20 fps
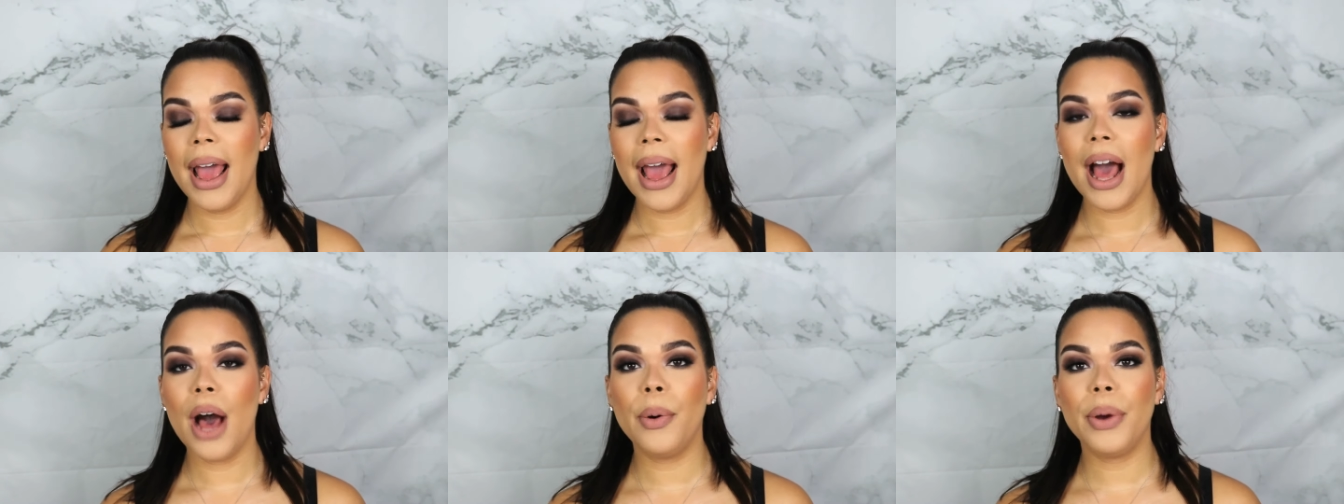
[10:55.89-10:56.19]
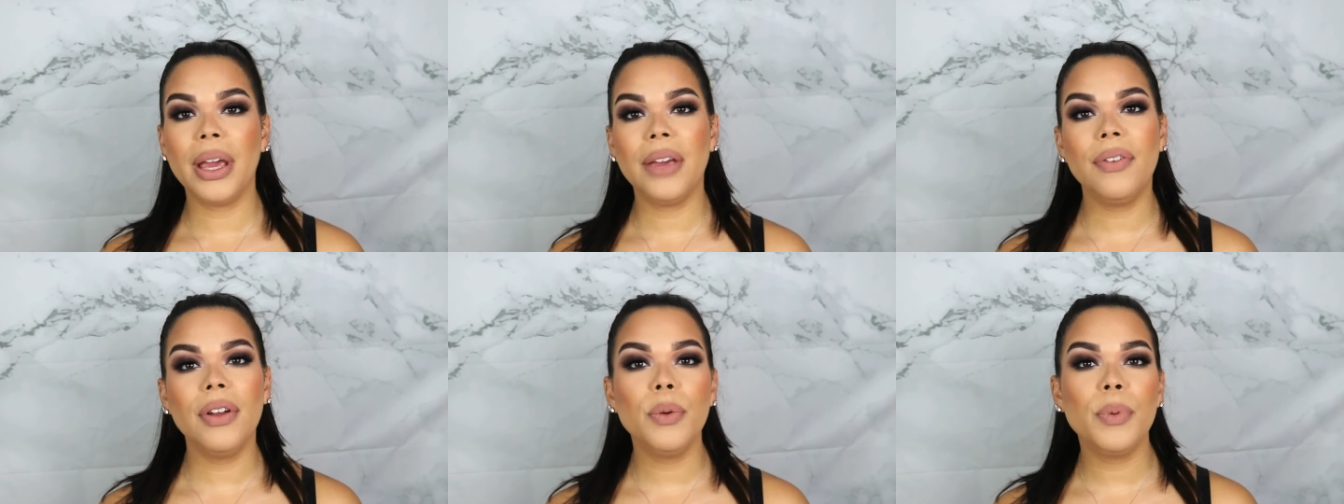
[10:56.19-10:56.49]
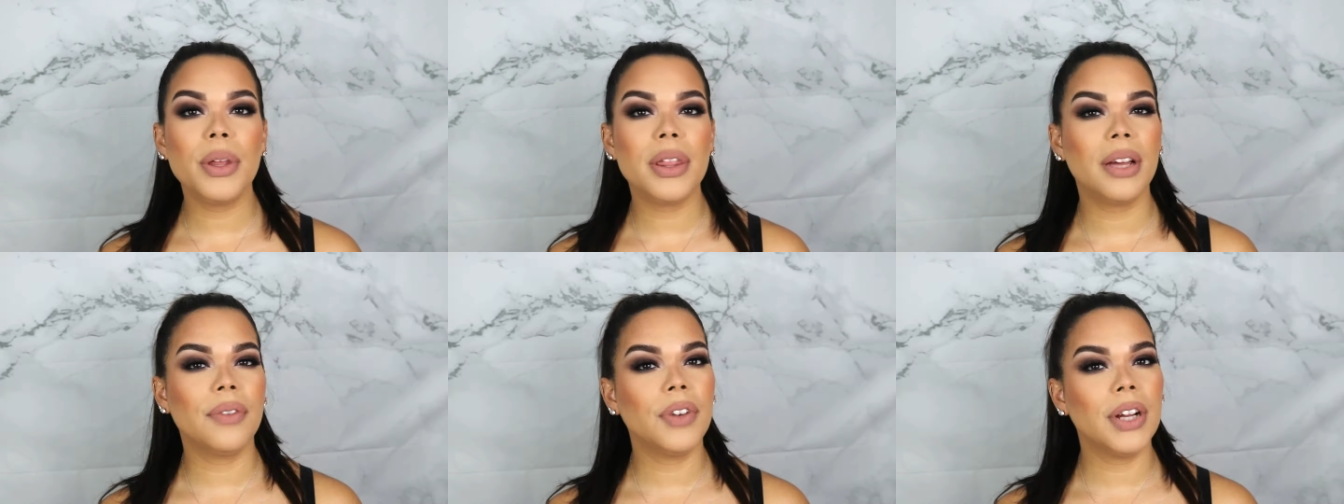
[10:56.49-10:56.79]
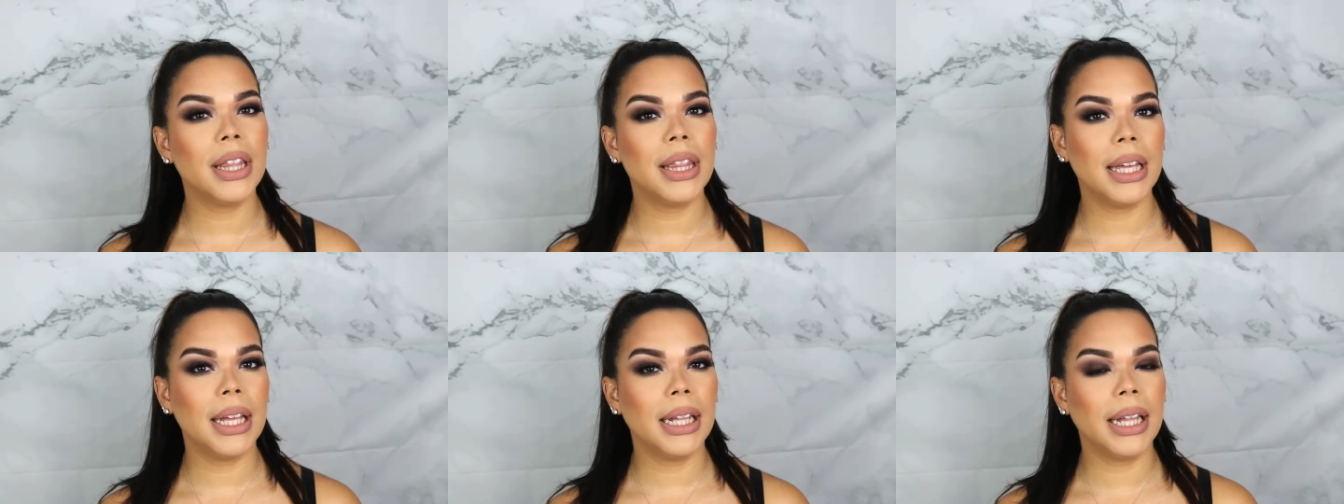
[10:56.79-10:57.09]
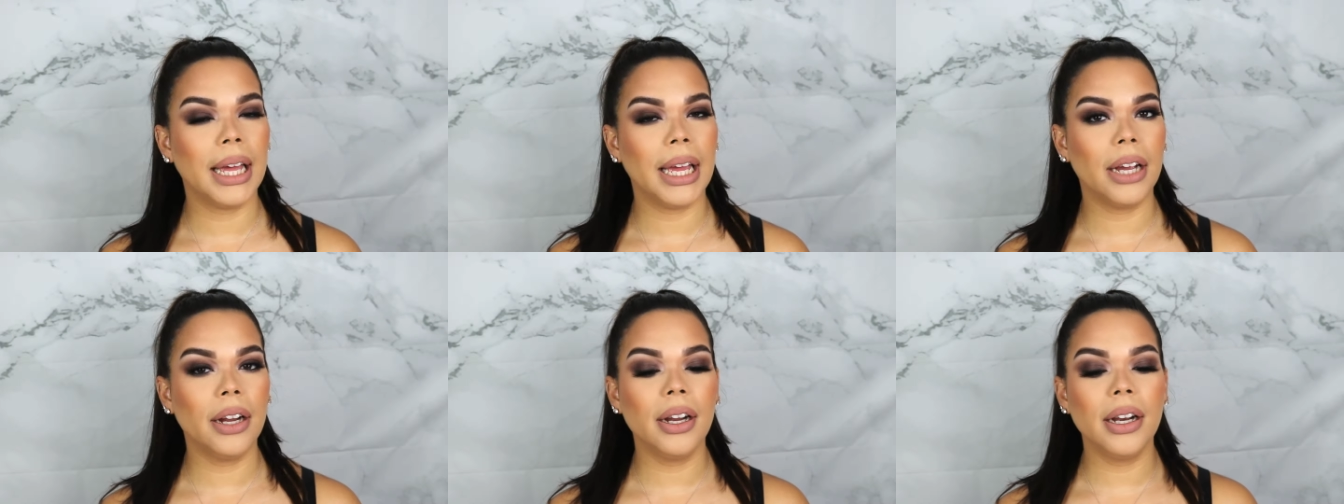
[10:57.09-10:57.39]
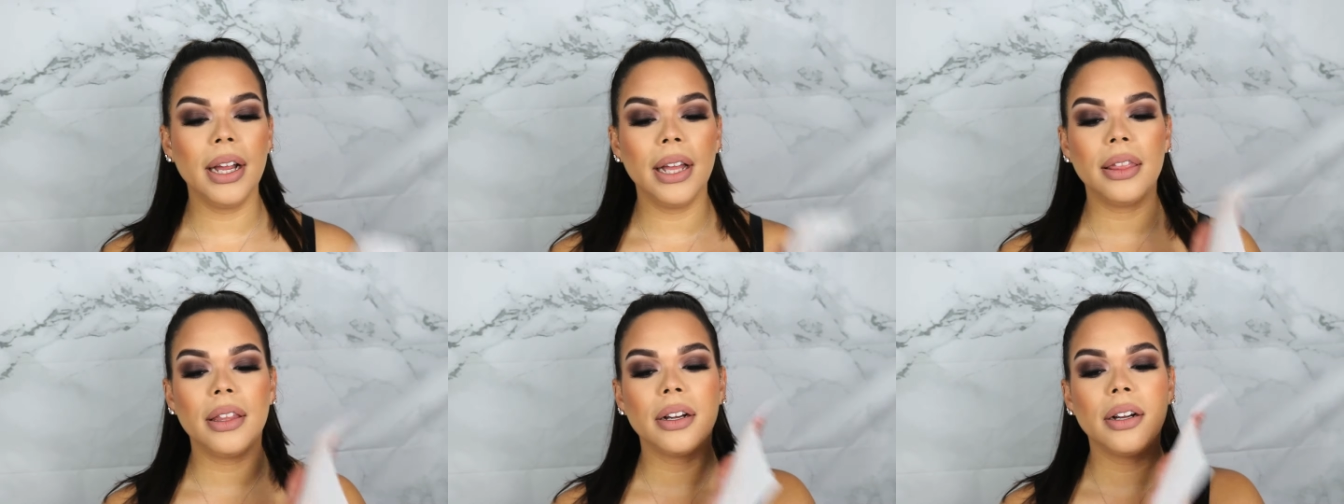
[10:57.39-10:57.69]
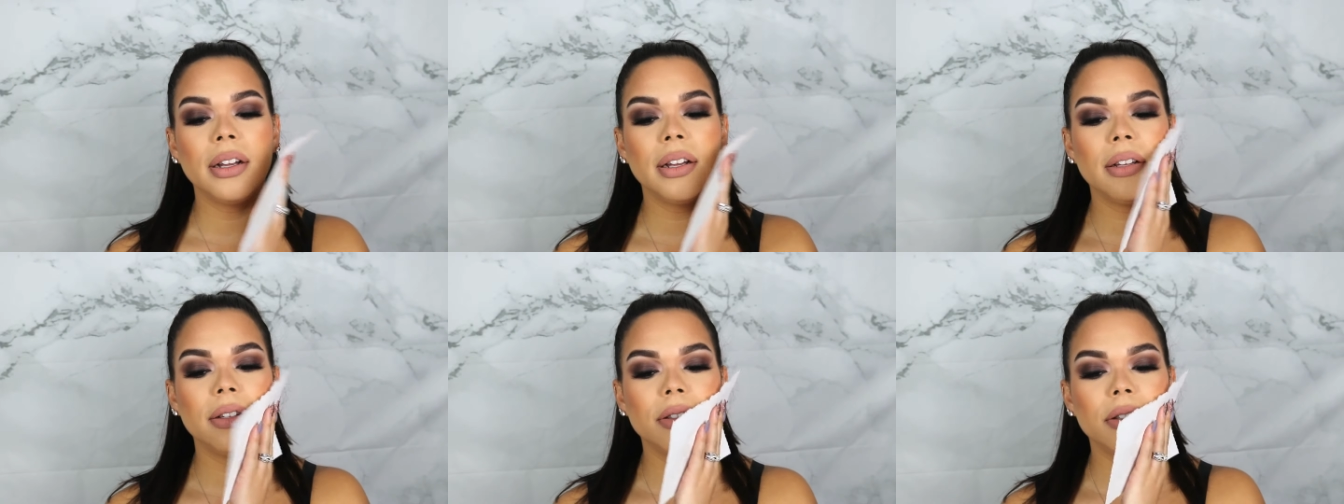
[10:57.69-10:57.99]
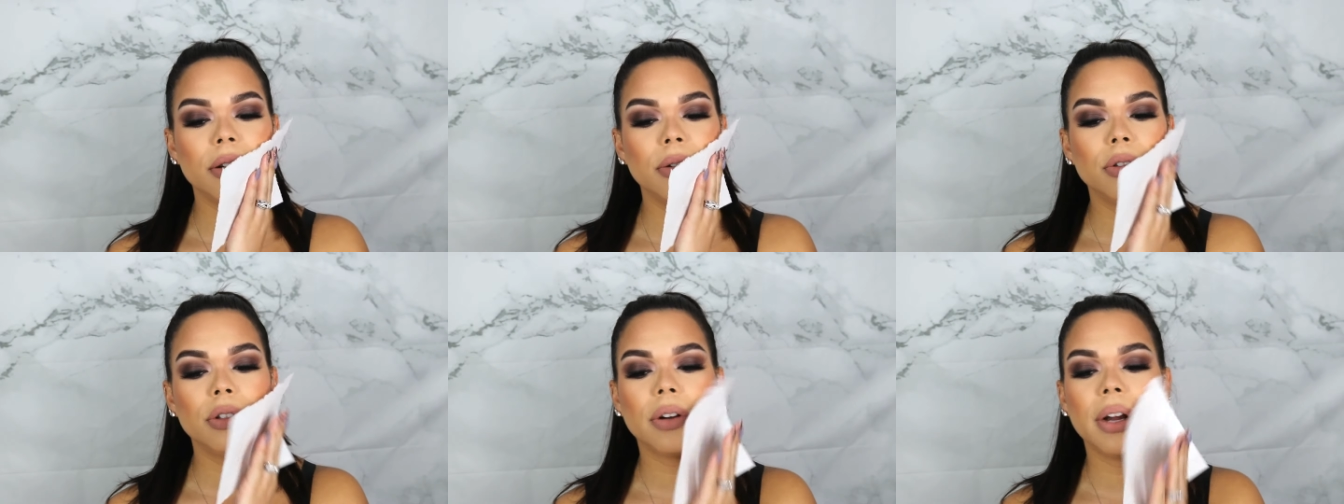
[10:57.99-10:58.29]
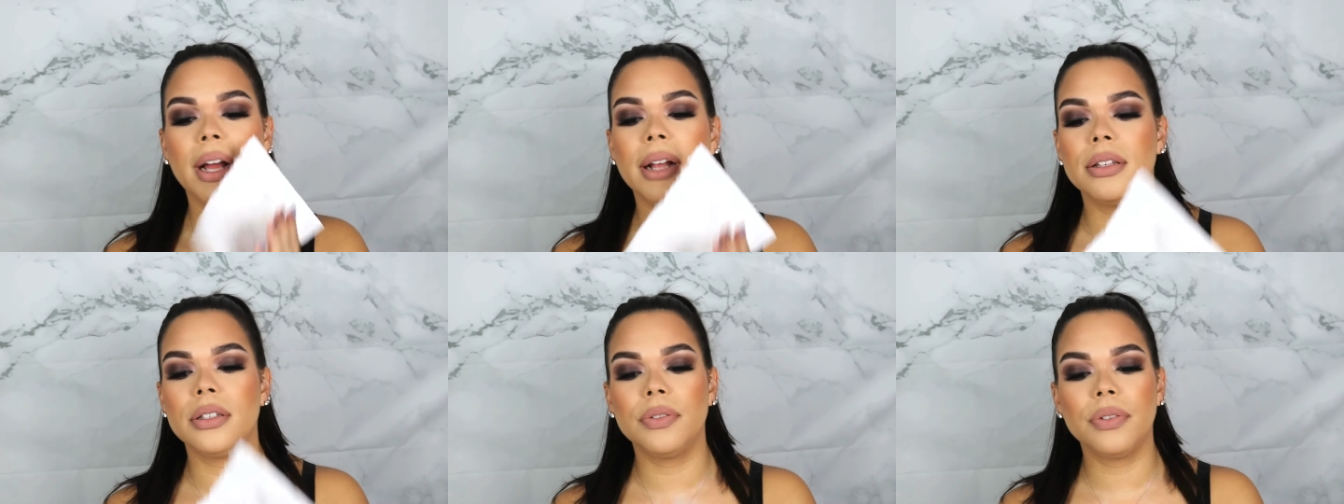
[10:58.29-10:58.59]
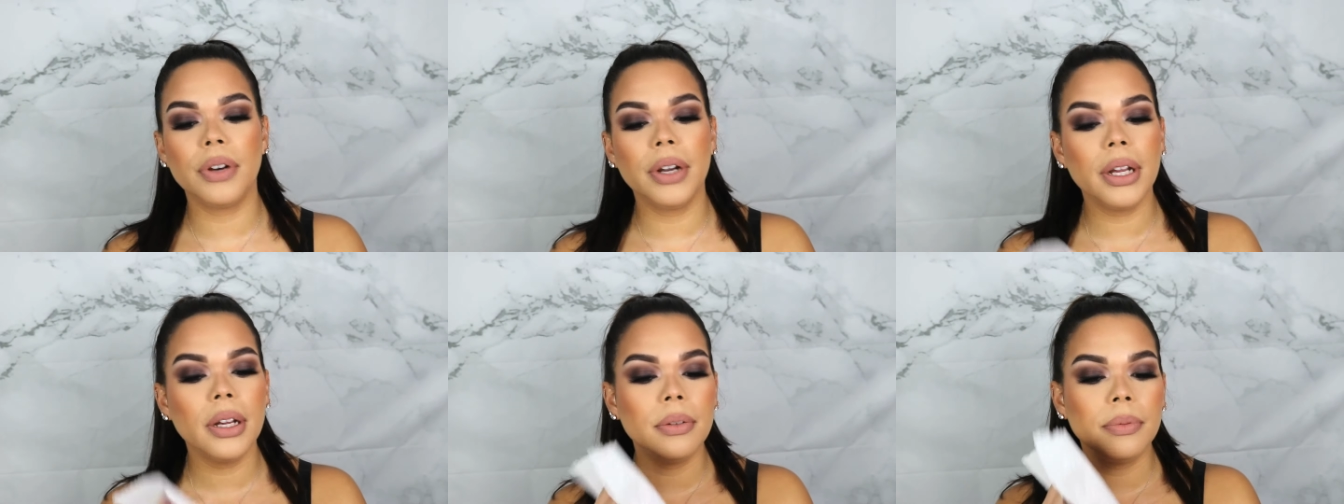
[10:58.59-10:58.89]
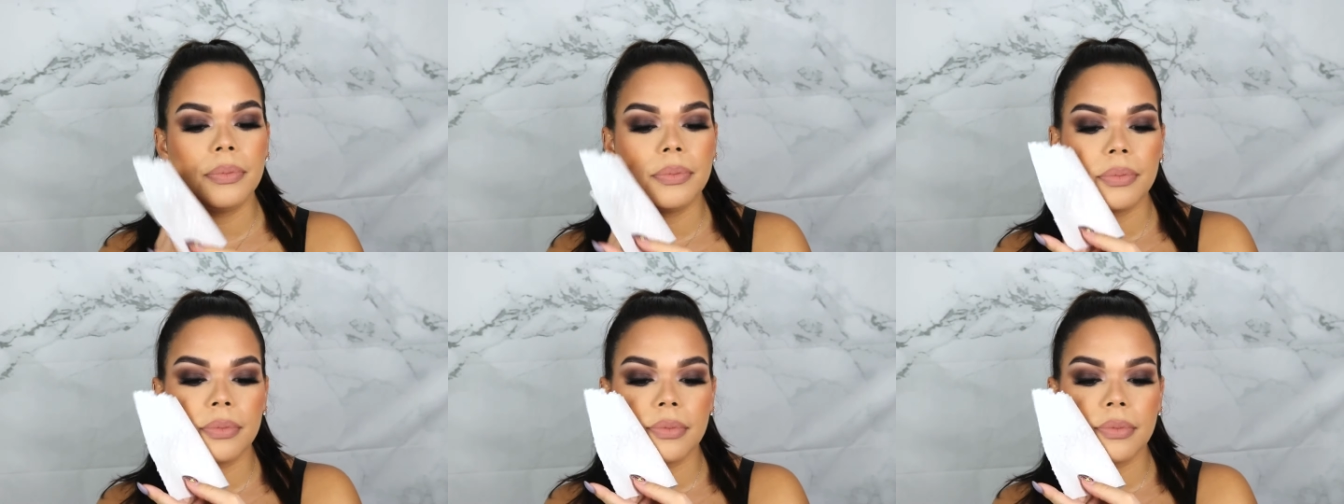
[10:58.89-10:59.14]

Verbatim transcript: how even with everything layered, if there is no transferring,